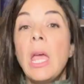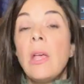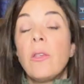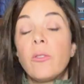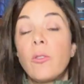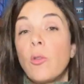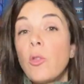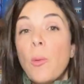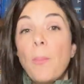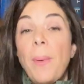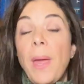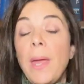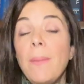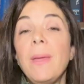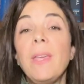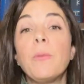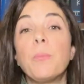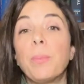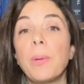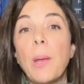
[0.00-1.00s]
So the
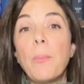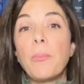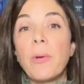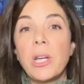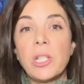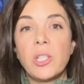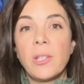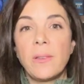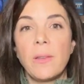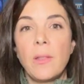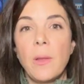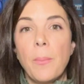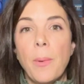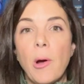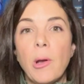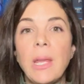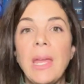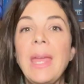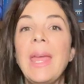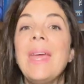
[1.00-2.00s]
baby's blood pressures in the
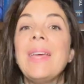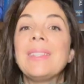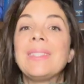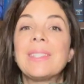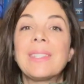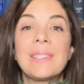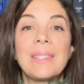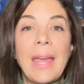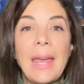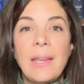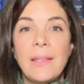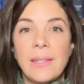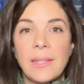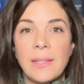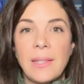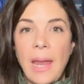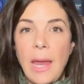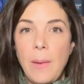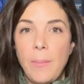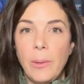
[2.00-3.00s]
body stayed
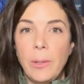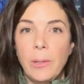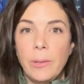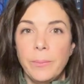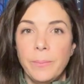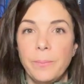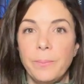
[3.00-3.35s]
stable.